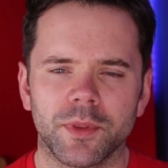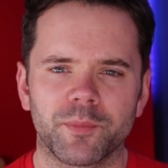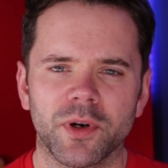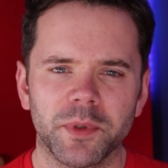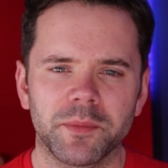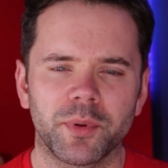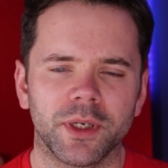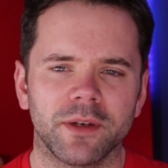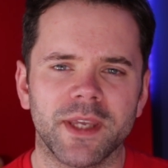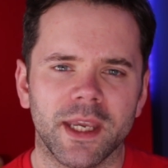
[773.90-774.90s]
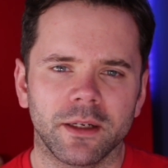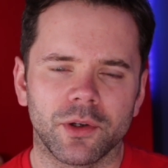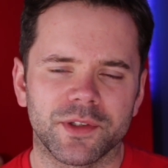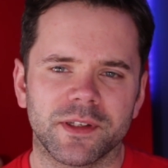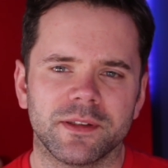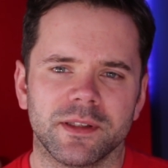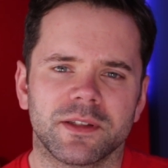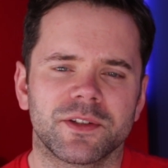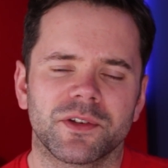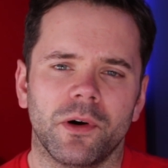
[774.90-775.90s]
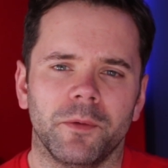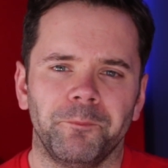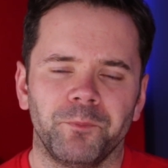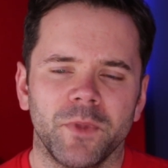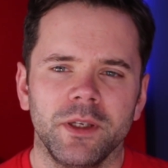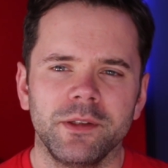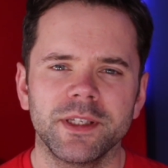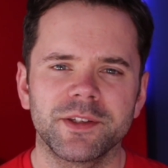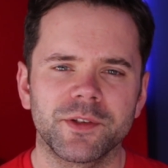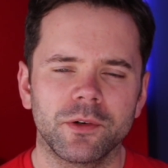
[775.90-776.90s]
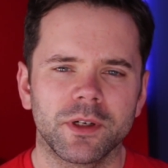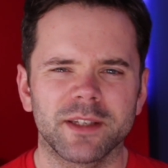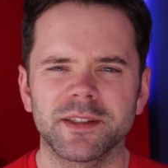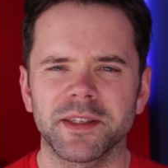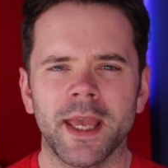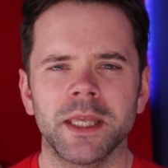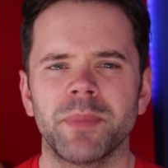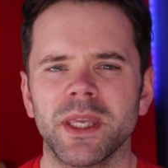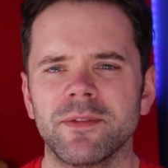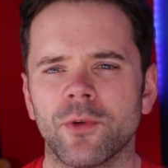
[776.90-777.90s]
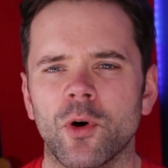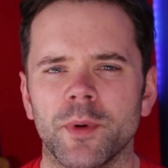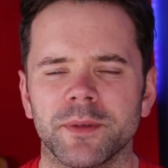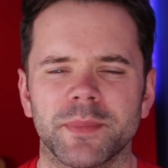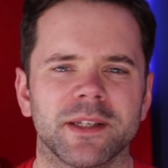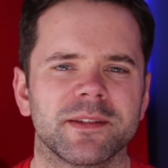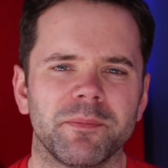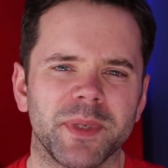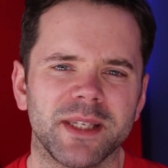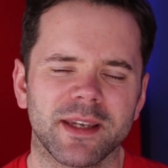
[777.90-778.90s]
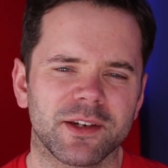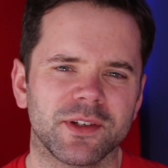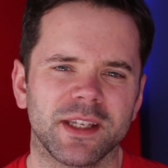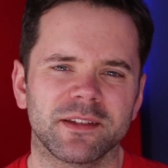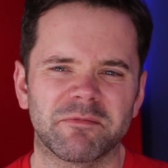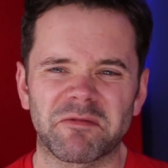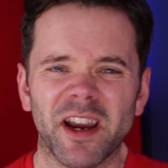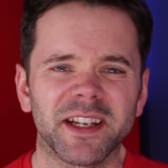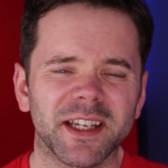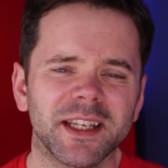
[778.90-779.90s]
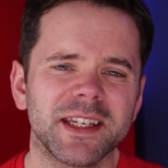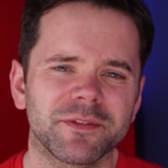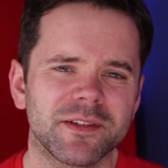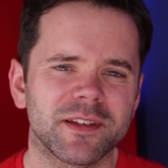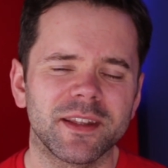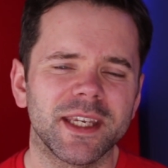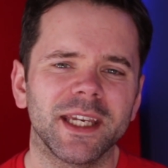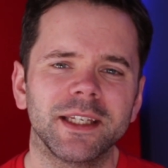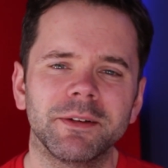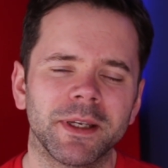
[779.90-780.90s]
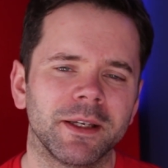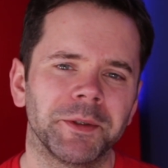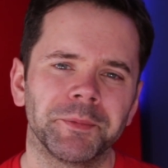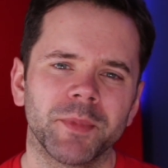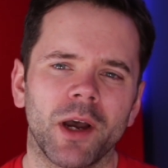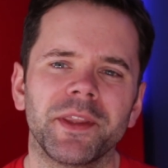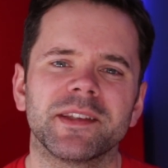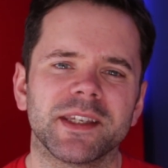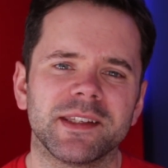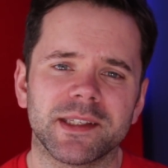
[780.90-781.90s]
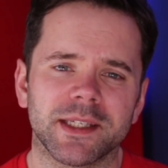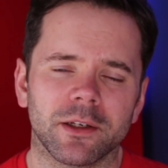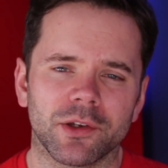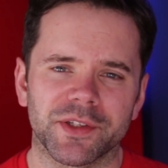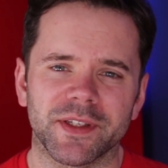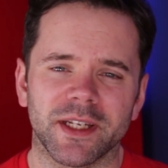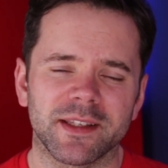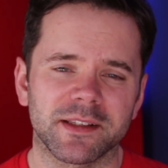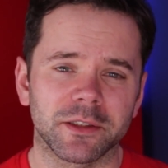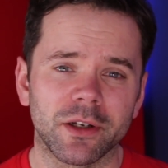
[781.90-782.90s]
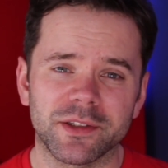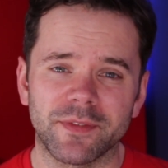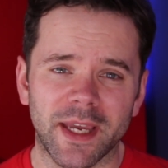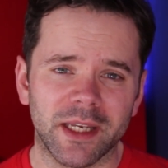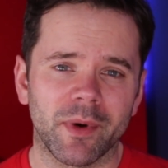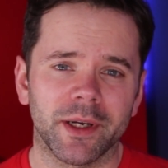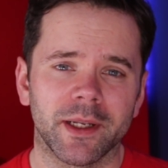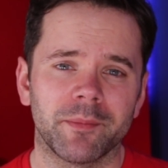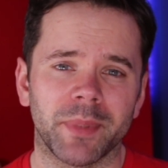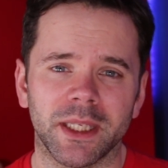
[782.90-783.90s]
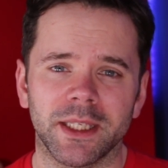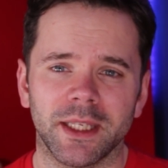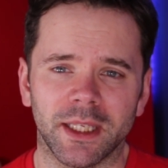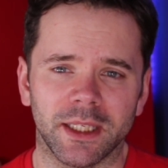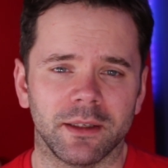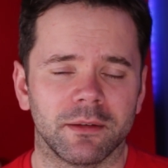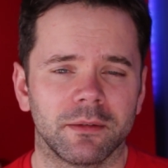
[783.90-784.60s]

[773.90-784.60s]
the problem point of getting lost in this song. This song, because it's A, B form, and because the B section isn't radically different to the A, I think it's easy to get lost in, and there's lots of A minor, B, E,